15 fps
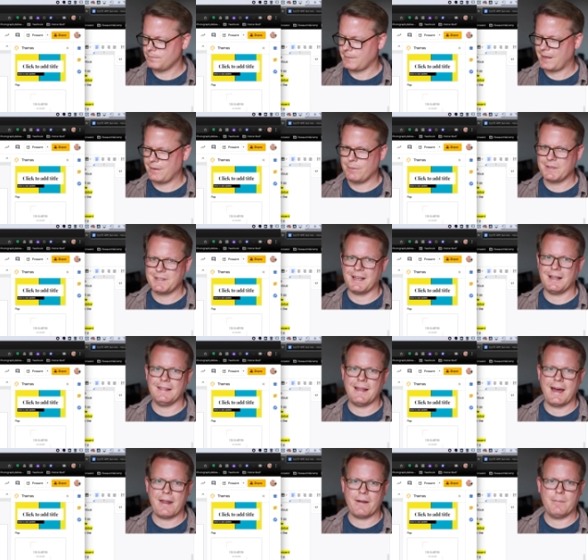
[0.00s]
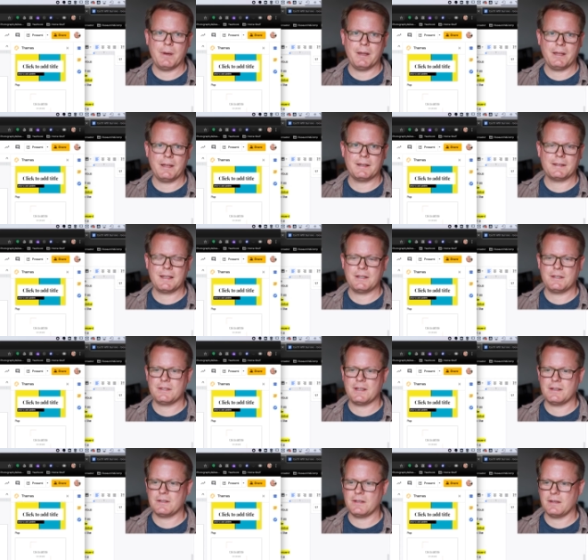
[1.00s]
I don't want to say a lot of money because that just
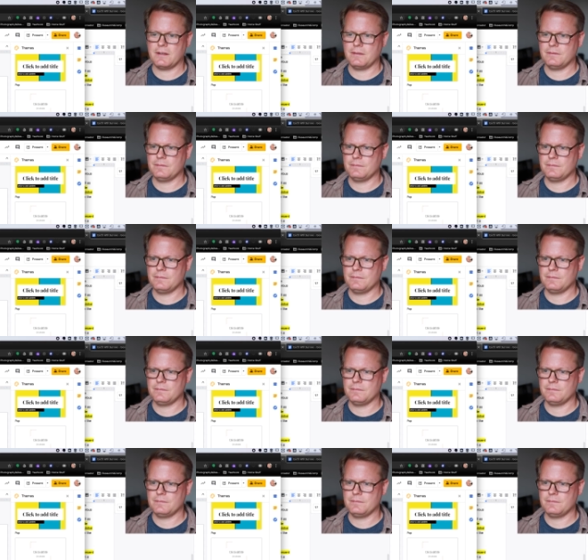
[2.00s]
sounds like,